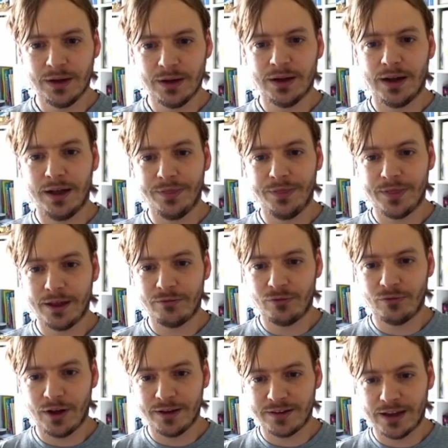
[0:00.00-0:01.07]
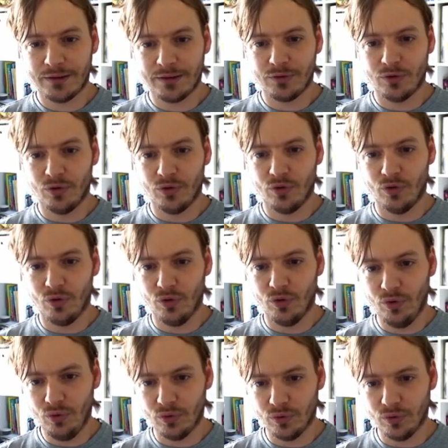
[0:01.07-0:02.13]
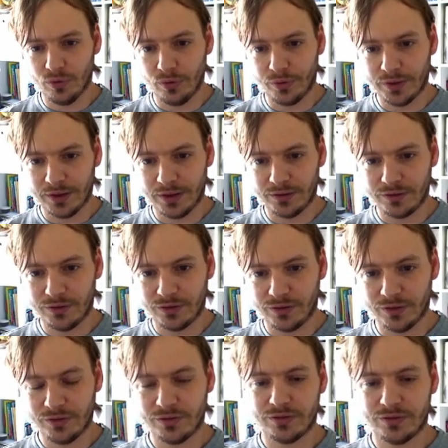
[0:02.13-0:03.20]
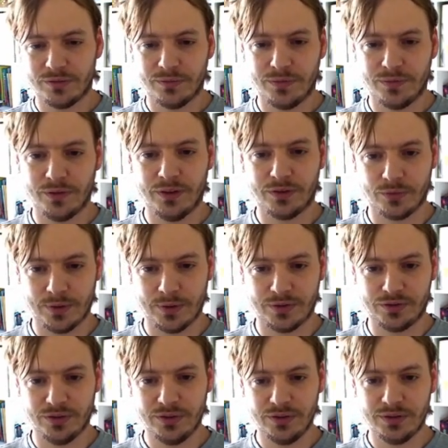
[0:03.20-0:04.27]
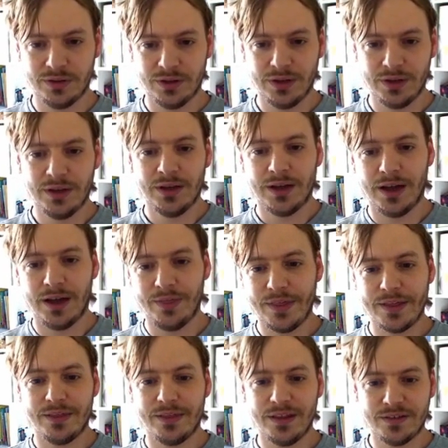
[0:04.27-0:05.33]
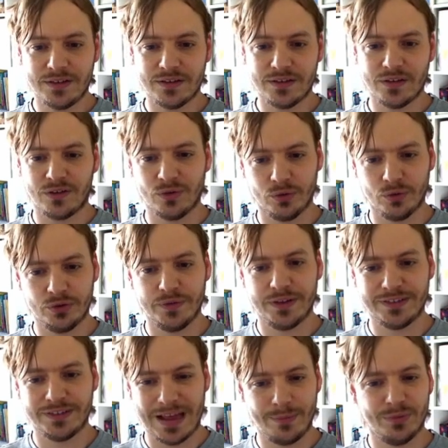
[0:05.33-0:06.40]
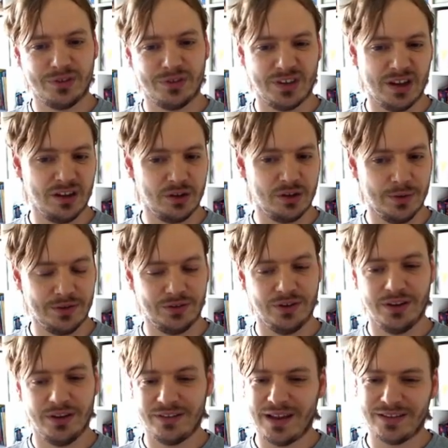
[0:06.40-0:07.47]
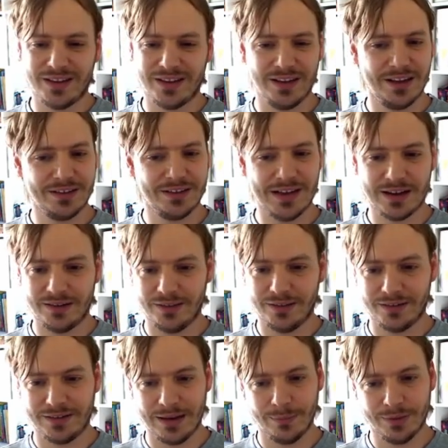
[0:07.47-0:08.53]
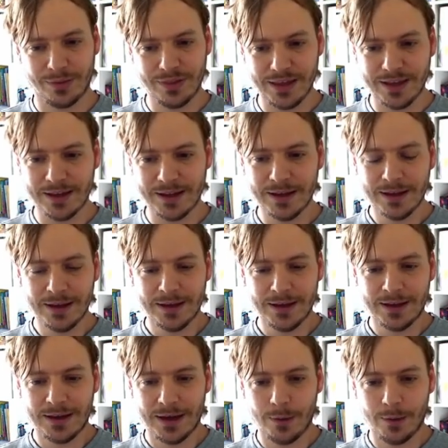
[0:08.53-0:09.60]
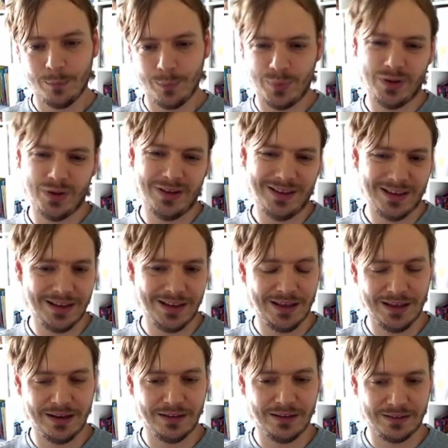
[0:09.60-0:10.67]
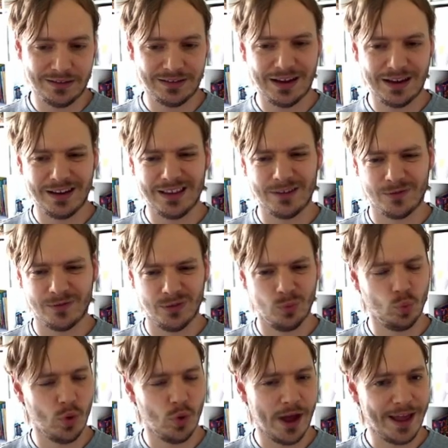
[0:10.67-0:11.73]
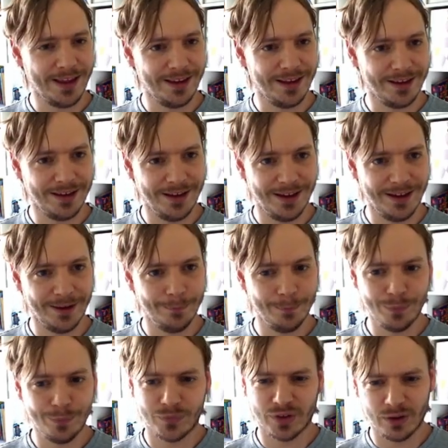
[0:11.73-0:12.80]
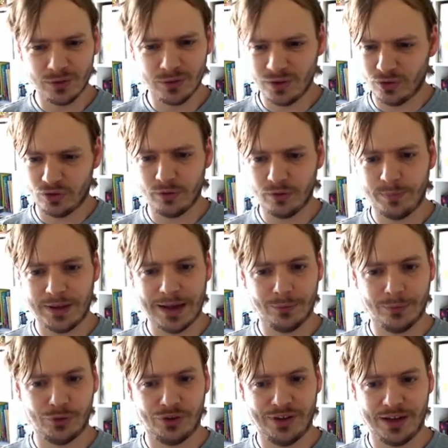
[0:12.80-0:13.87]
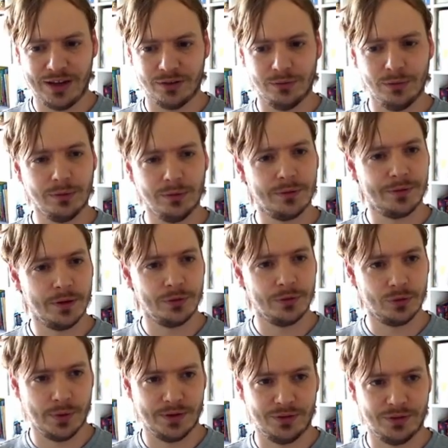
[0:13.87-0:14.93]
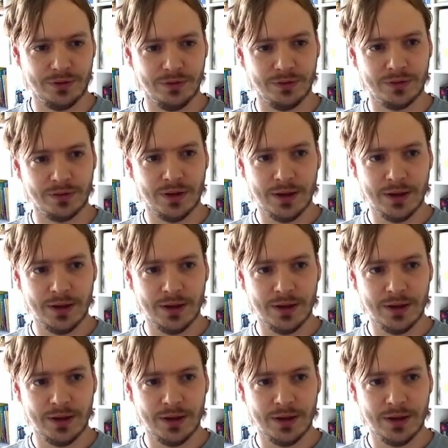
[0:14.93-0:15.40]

and then write down all the integers for this question. And then this is a sort of exam style question. It's asking exactly the same thing, but in a slightly different way. So you should be able to tackle all of those questions